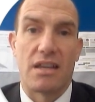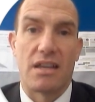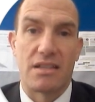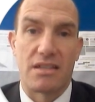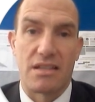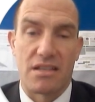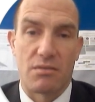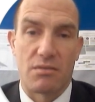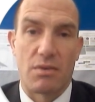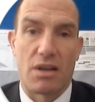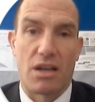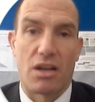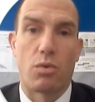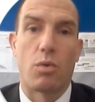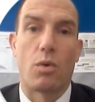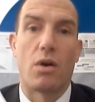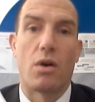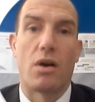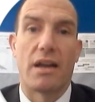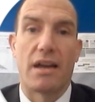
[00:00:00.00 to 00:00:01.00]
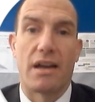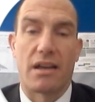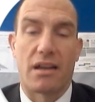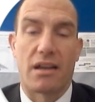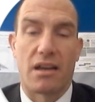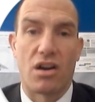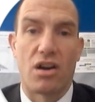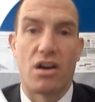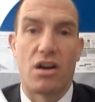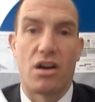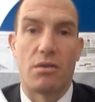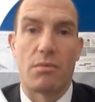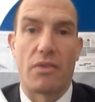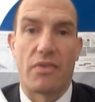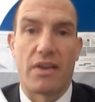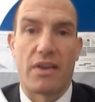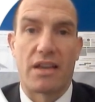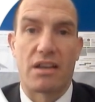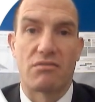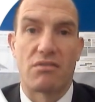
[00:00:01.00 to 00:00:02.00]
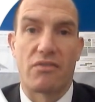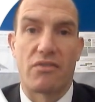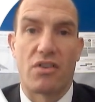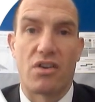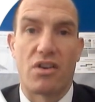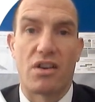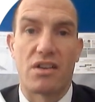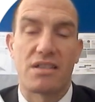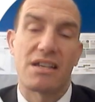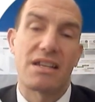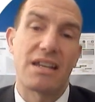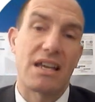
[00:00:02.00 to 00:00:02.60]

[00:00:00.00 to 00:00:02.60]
Is it somewhere quiet and calm that they can revise?